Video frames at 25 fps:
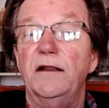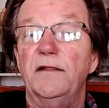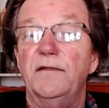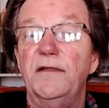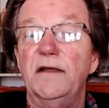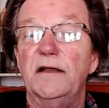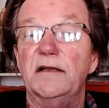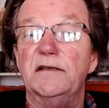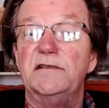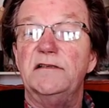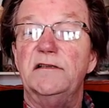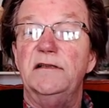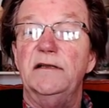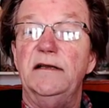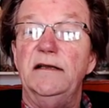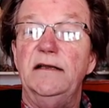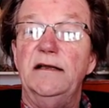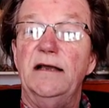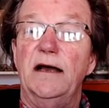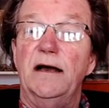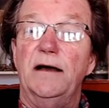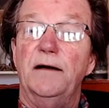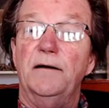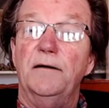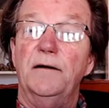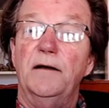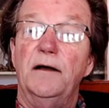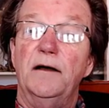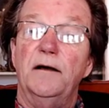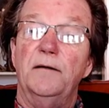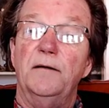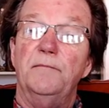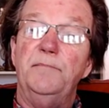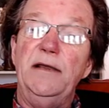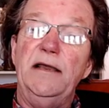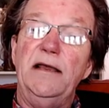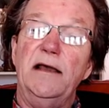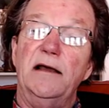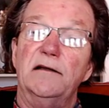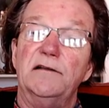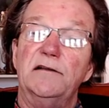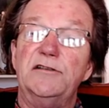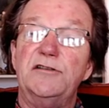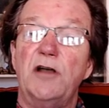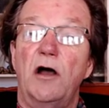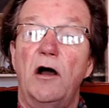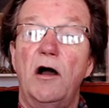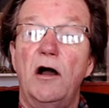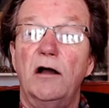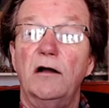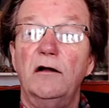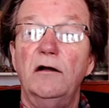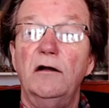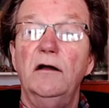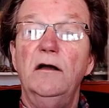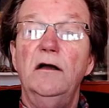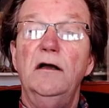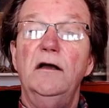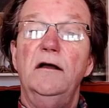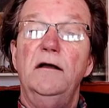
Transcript: to this, the Bianzhong